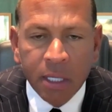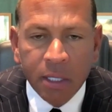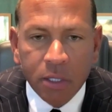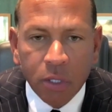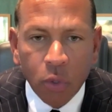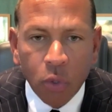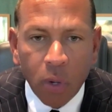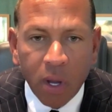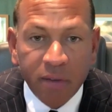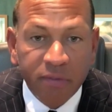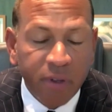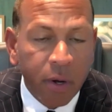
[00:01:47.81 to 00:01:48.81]
two who
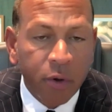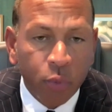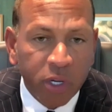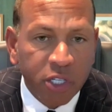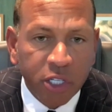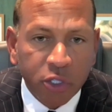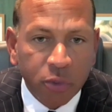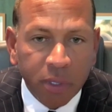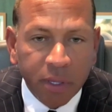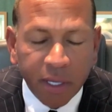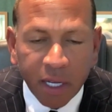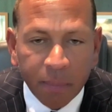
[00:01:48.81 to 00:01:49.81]
have very rich
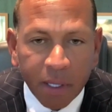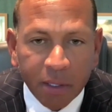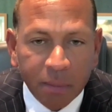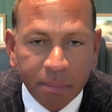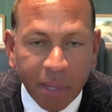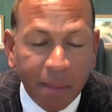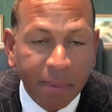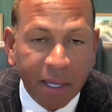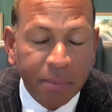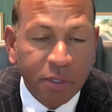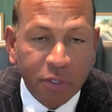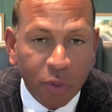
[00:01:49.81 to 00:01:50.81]
history, thinking about the Bob
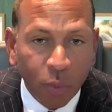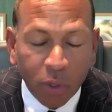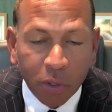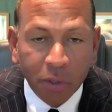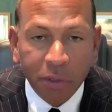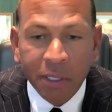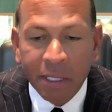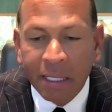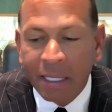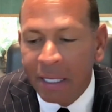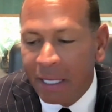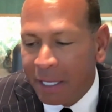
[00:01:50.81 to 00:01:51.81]
Gibsons of the world.
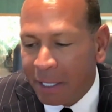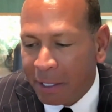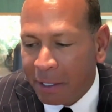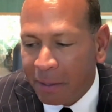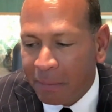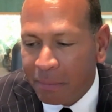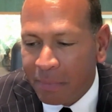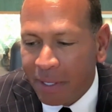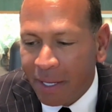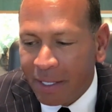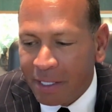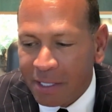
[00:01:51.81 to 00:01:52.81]

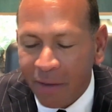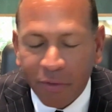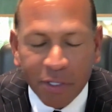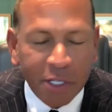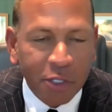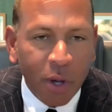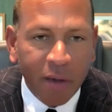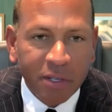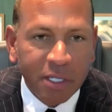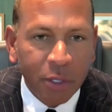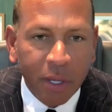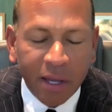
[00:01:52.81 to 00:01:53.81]
And in San Francisco,
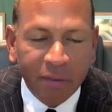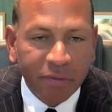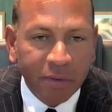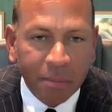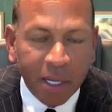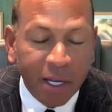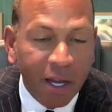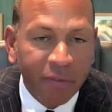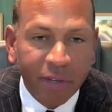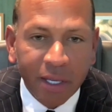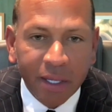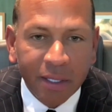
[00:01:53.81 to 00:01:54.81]
obviously, you have
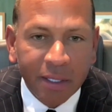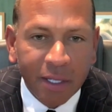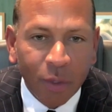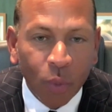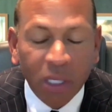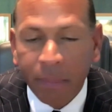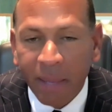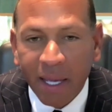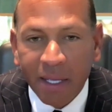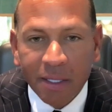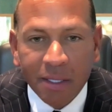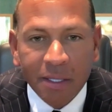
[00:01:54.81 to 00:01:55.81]
McCovey and Willie
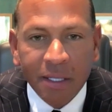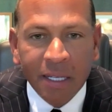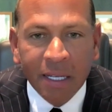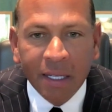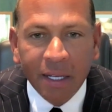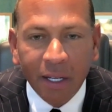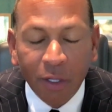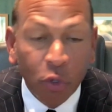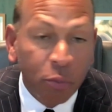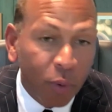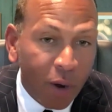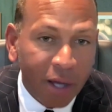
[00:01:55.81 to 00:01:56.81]
Mays.
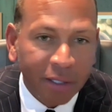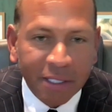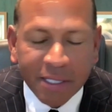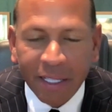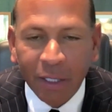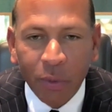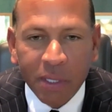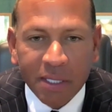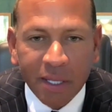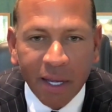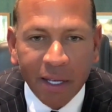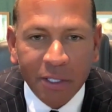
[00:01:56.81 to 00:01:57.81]
Lou Brock on the St. Louis
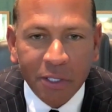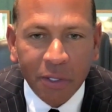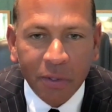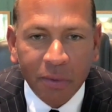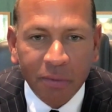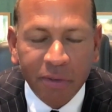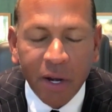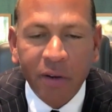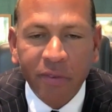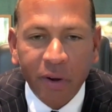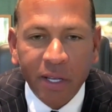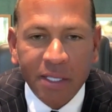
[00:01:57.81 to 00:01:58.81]
side. So very,
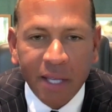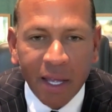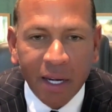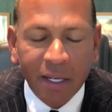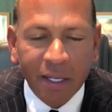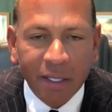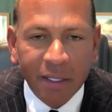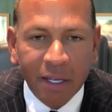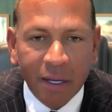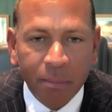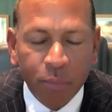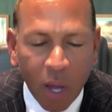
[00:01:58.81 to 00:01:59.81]
very exciting and
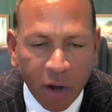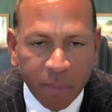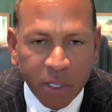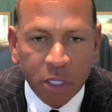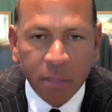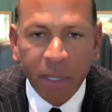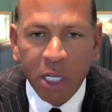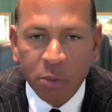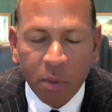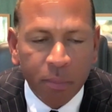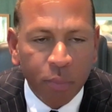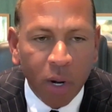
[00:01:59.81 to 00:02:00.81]
proud of Major League
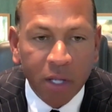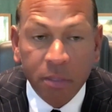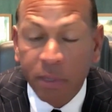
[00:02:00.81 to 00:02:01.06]
Baseball. I'm proud to be